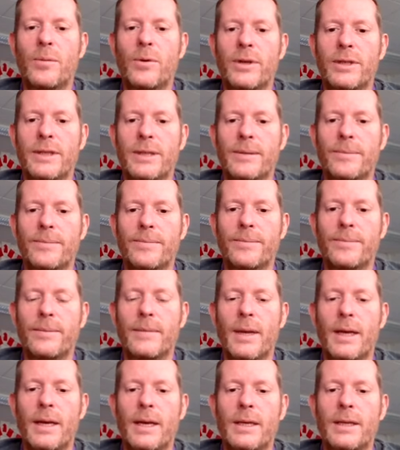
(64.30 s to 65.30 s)
Britain.
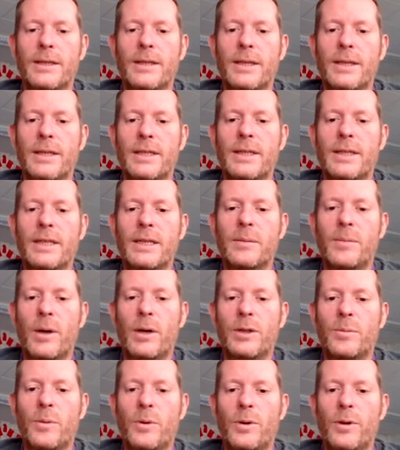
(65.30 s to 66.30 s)
So this is in the
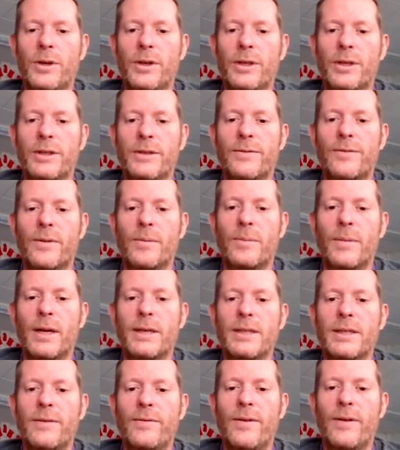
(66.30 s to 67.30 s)
post-war years, from
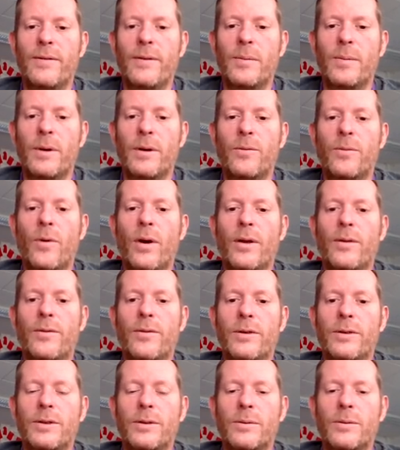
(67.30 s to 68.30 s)
1951 right
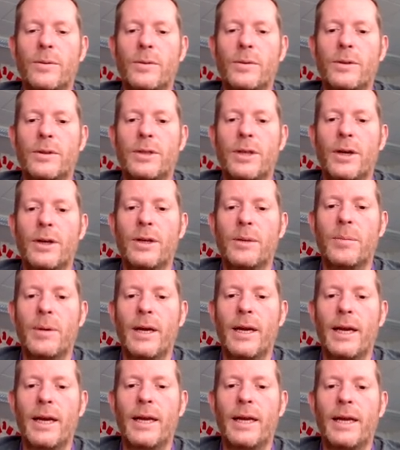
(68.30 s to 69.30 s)
through to the rule of Tony
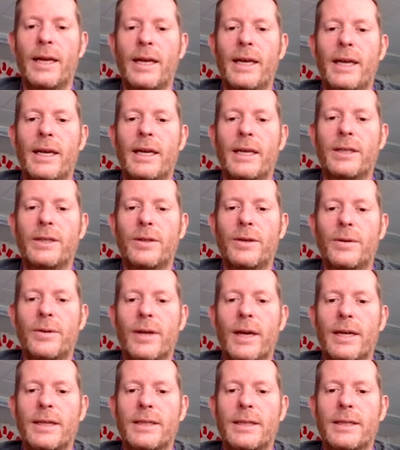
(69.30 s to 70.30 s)
Blair in
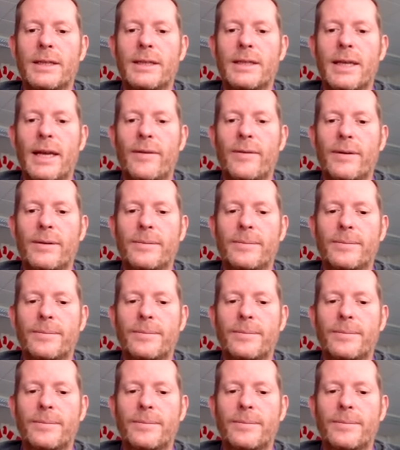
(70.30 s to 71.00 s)
2007.